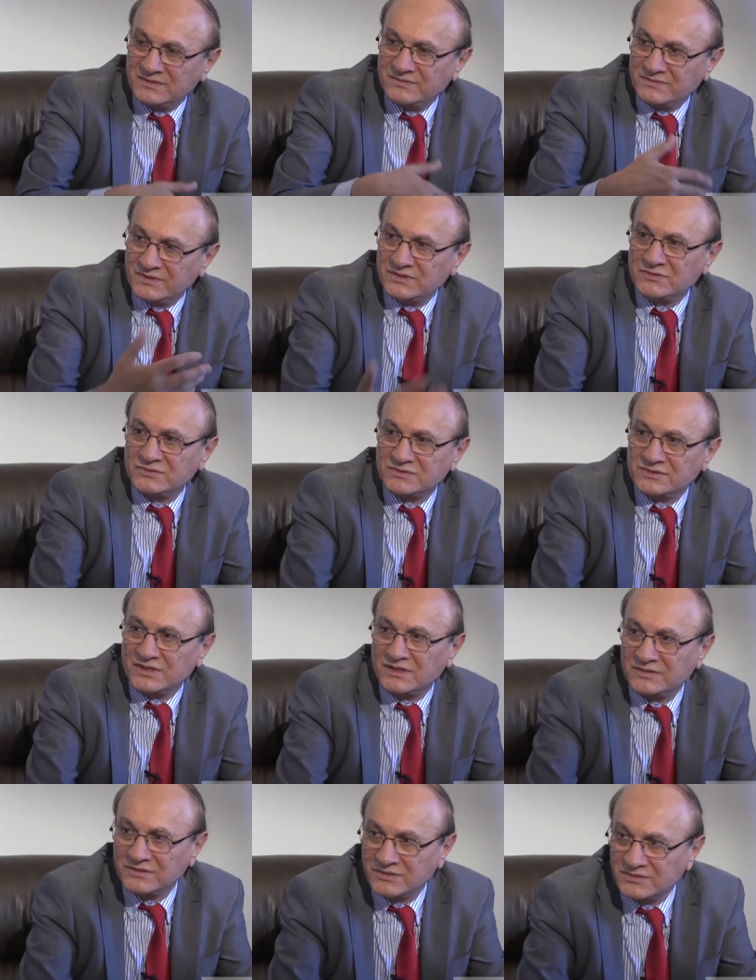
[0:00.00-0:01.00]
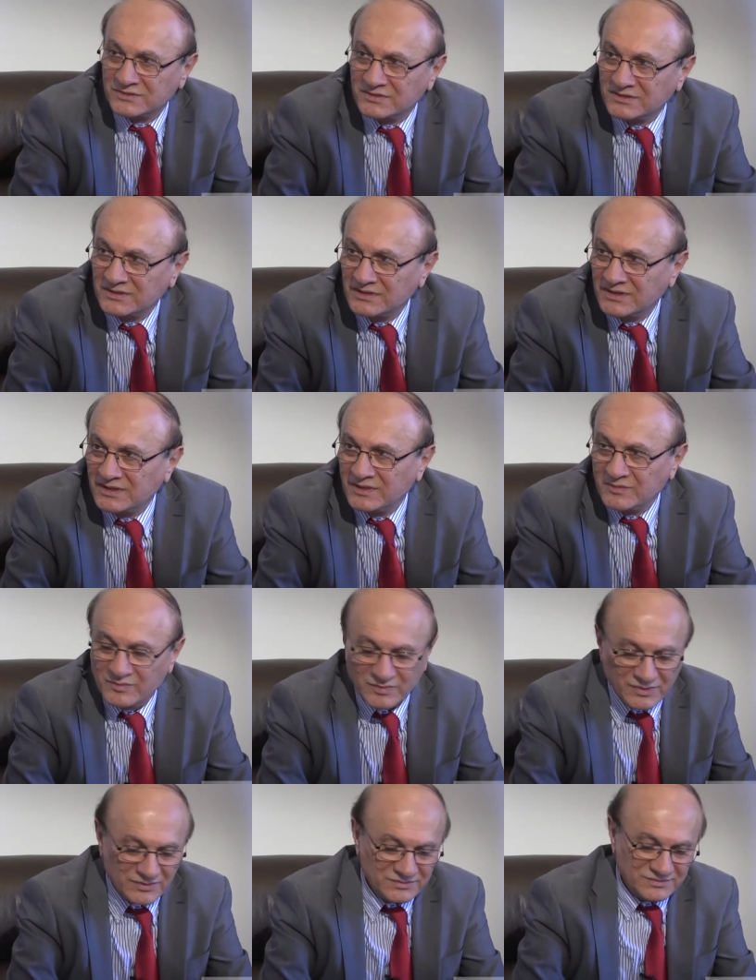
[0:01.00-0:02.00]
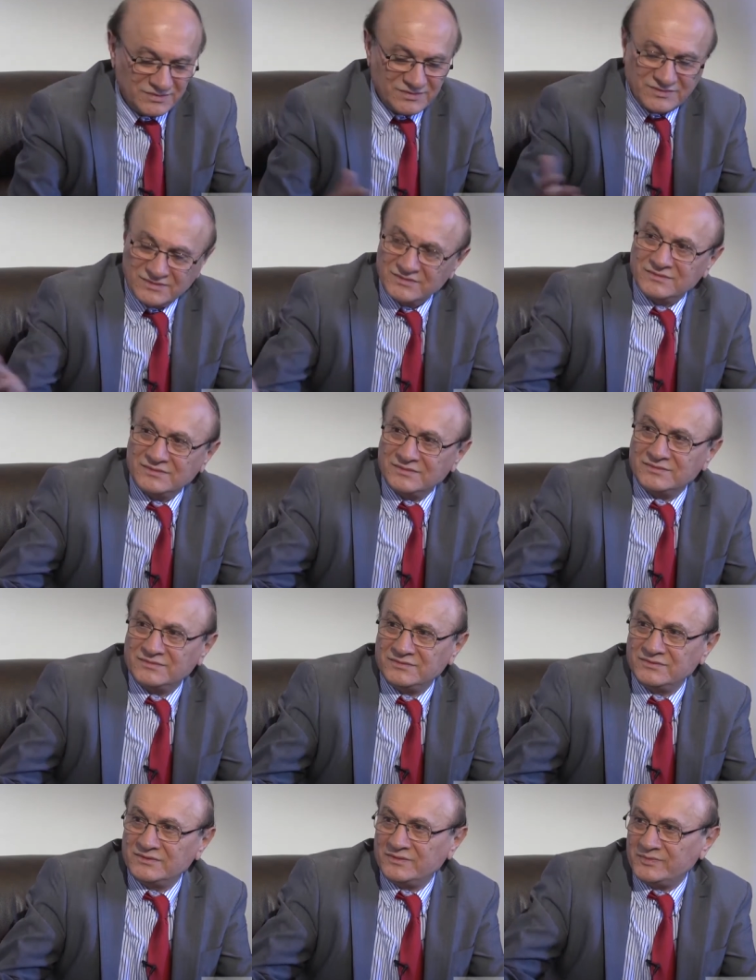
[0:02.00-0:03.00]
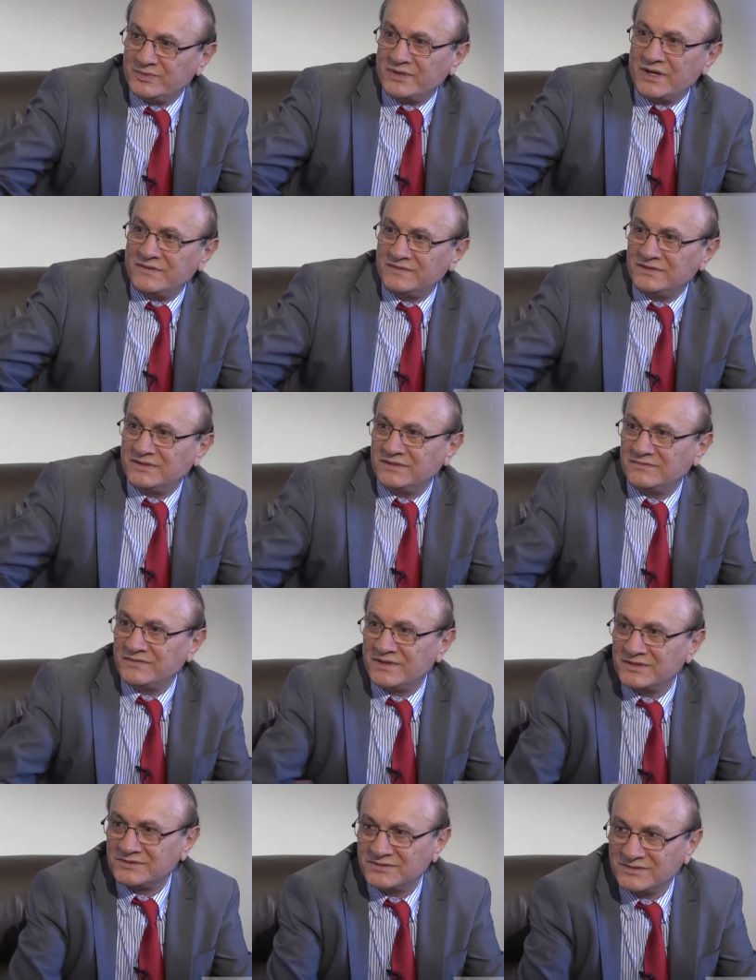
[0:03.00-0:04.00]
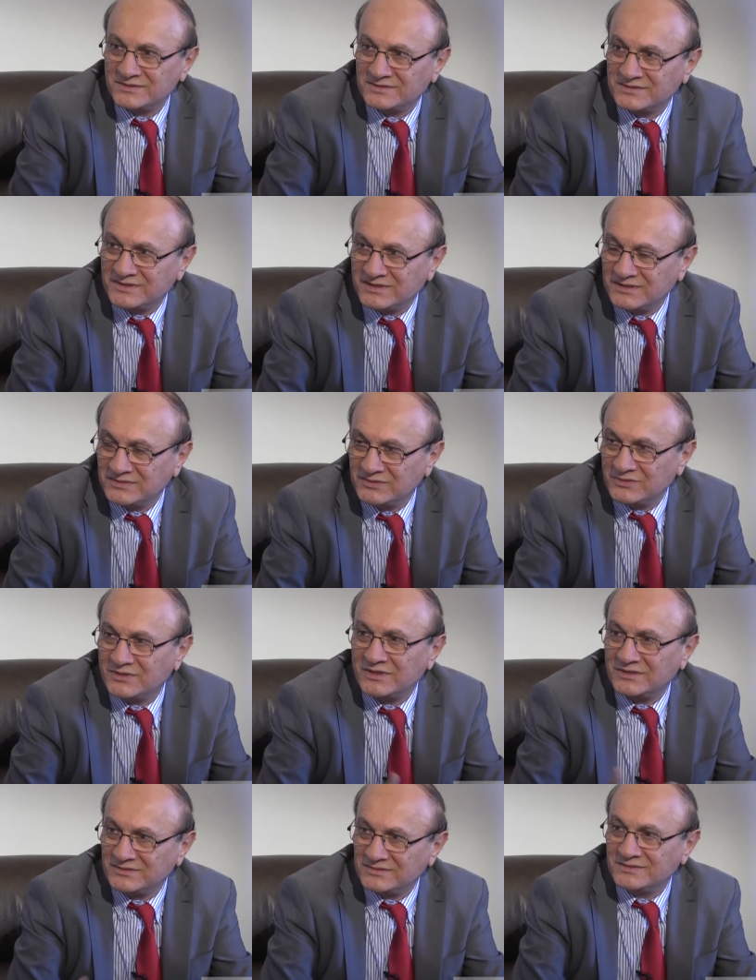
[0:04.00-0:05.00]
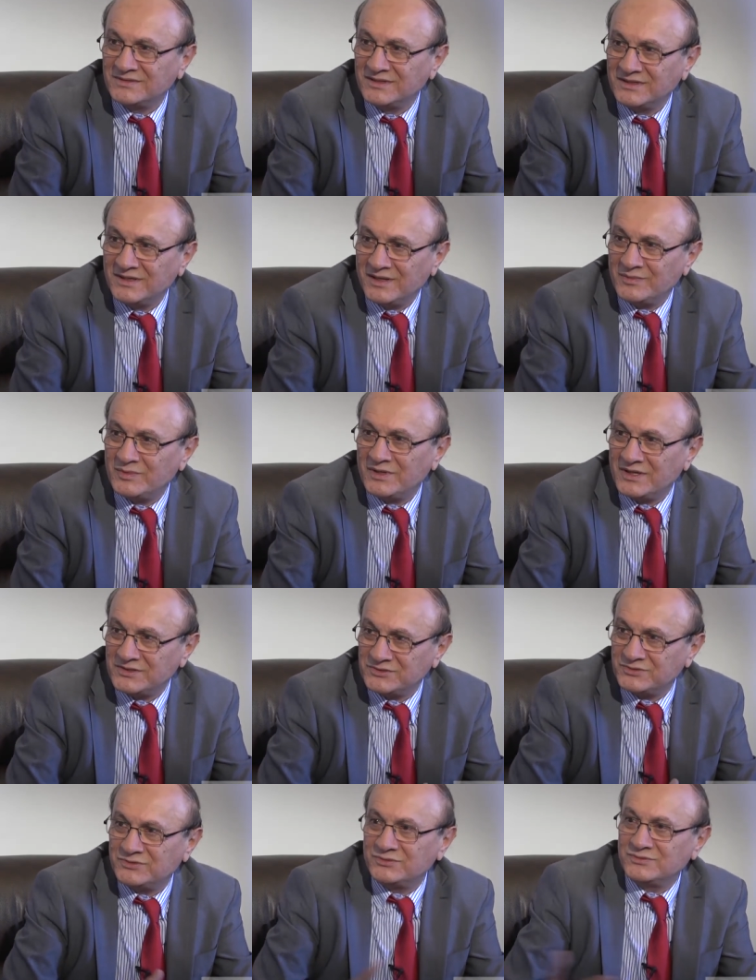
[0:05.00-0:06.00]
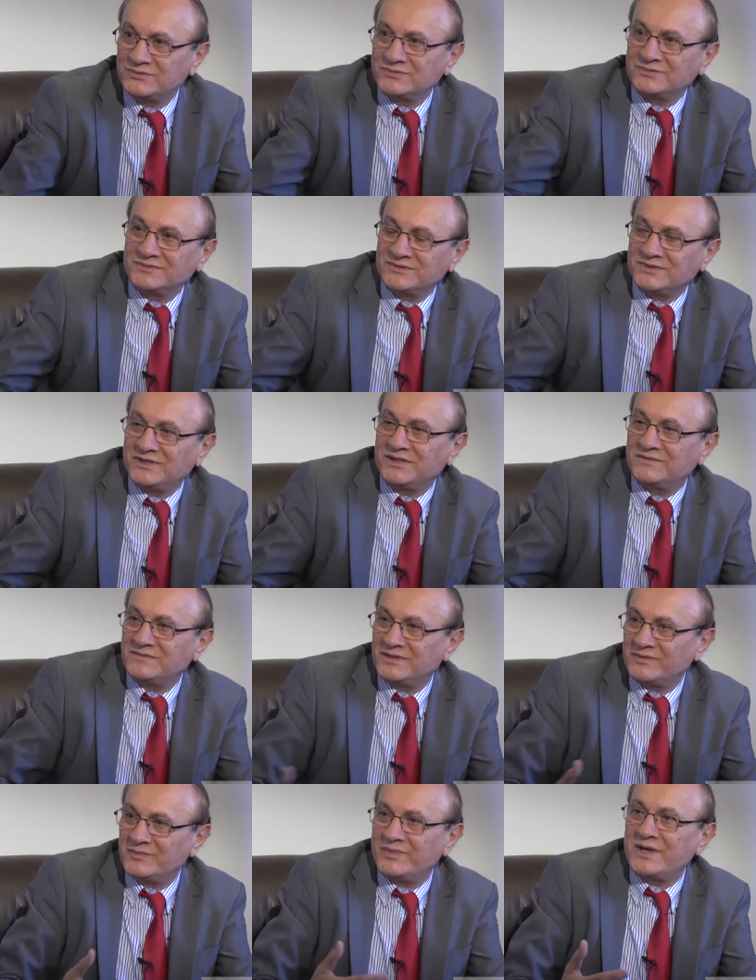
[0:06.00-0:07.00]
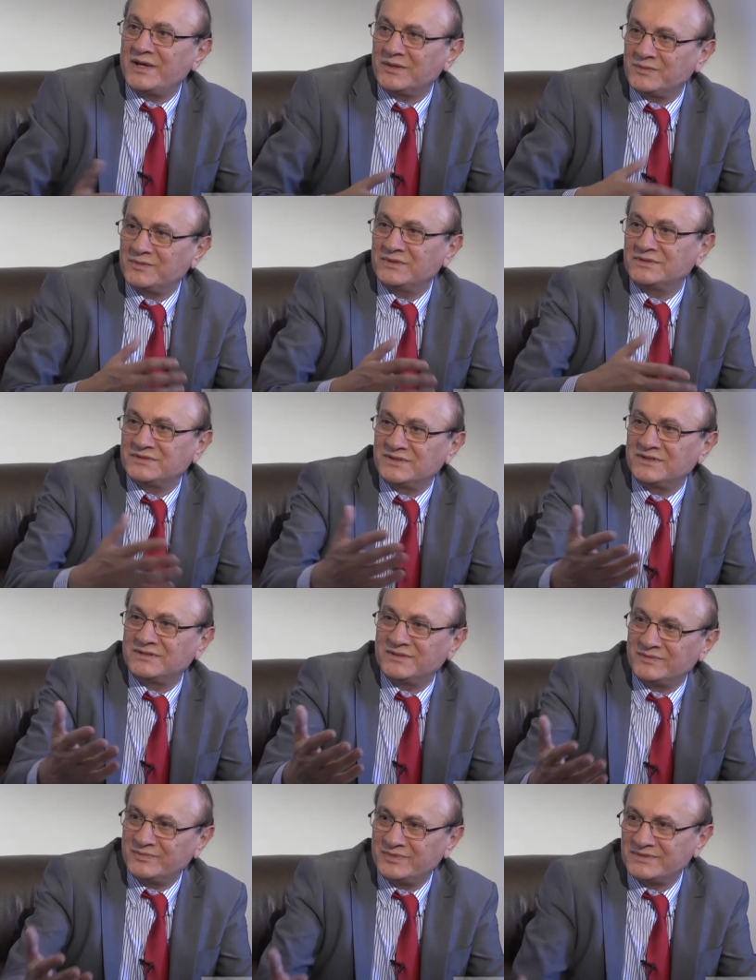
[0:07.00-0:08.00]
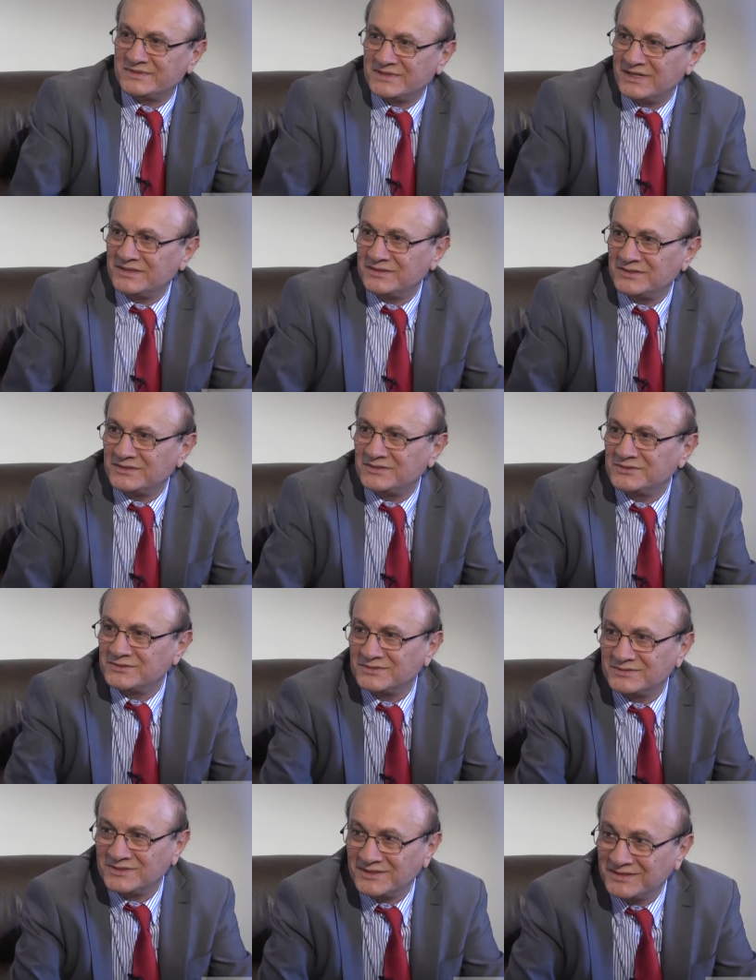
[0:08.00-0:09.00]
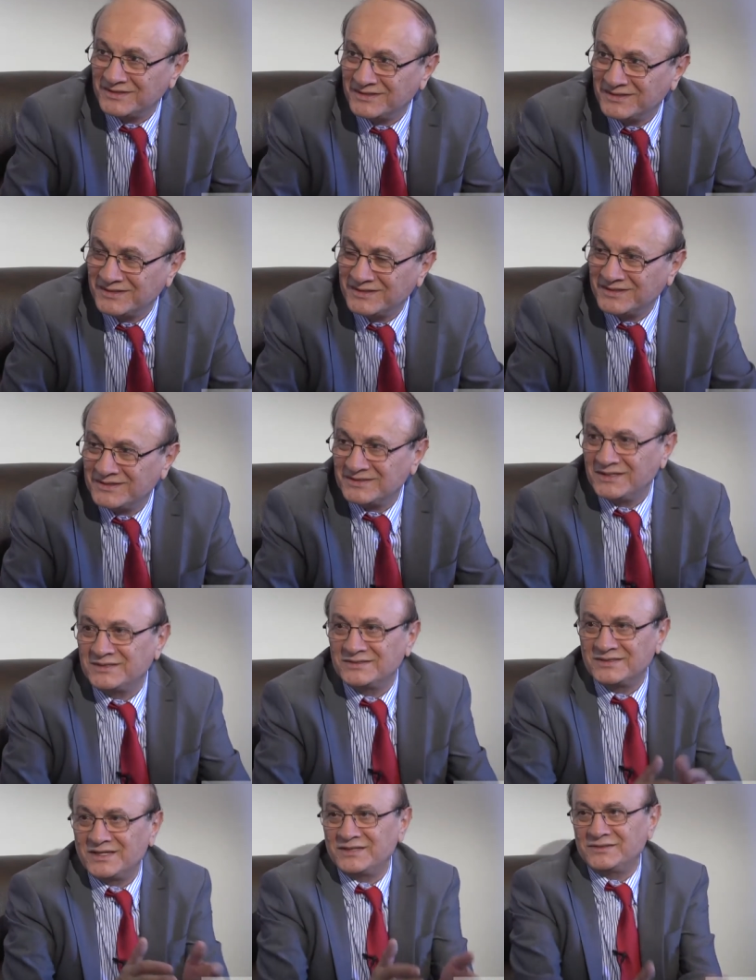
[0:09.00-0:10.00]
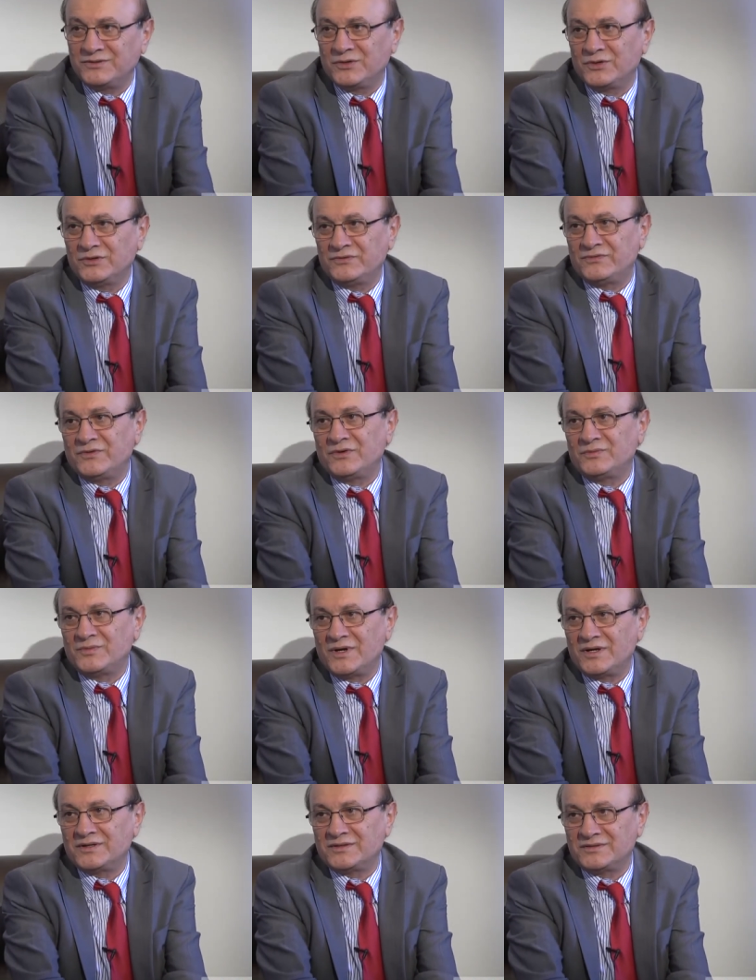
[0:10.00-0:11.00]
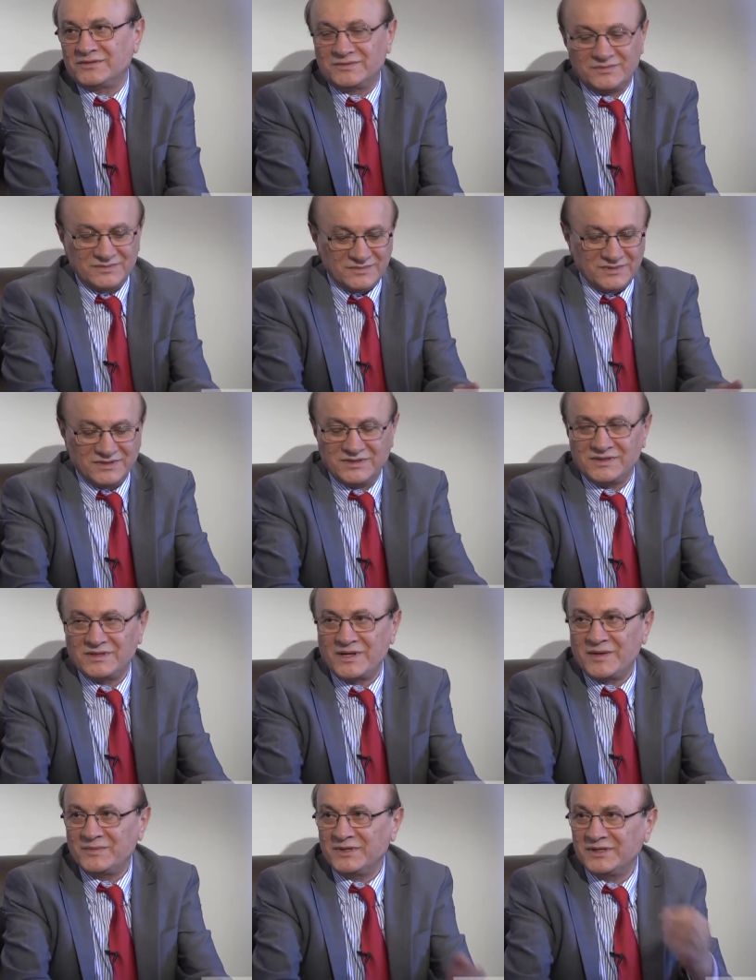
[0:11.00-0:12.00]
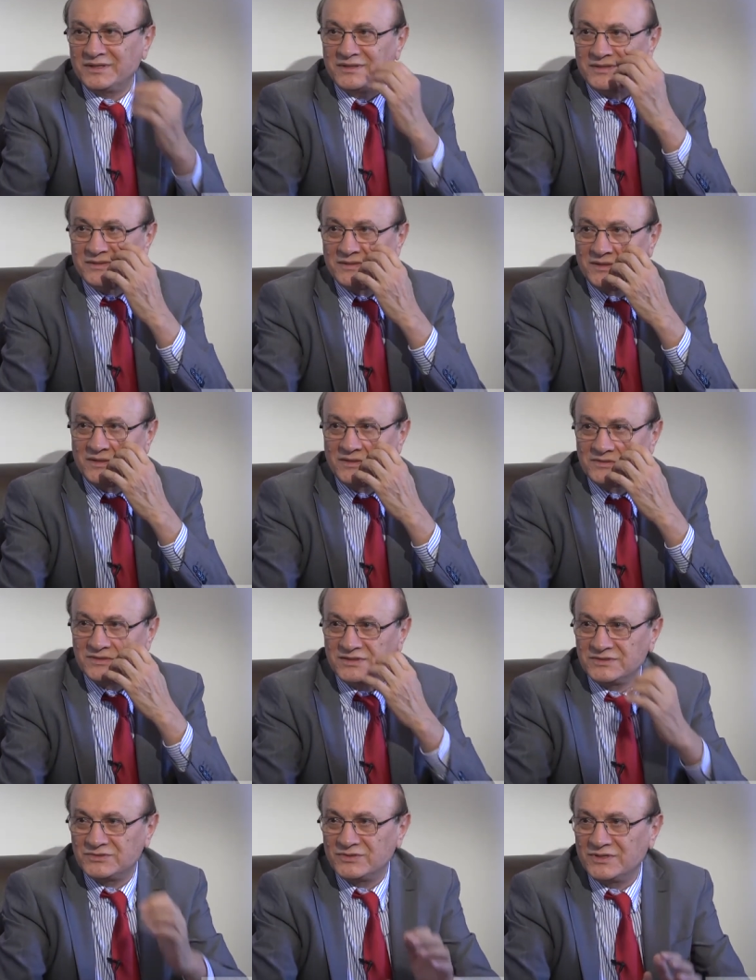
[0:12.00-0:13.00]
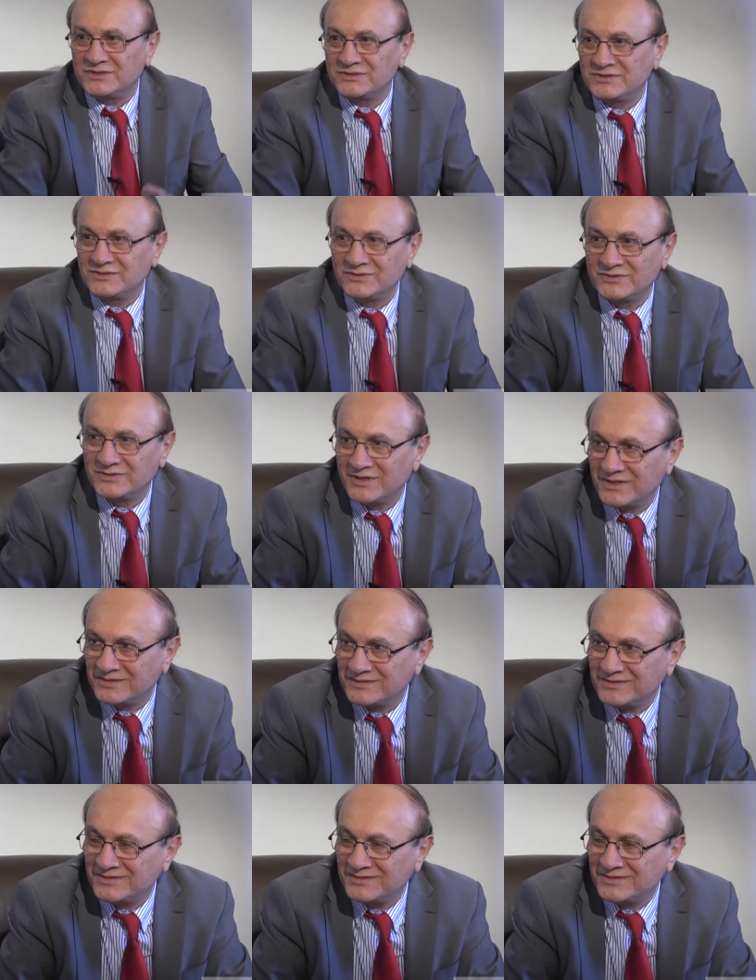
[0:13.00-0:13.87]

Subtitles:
When you sell your bonds to the private investors, then you are obliged to give them back with certain percentage, right? Is that good for macroeconomic, situation or not?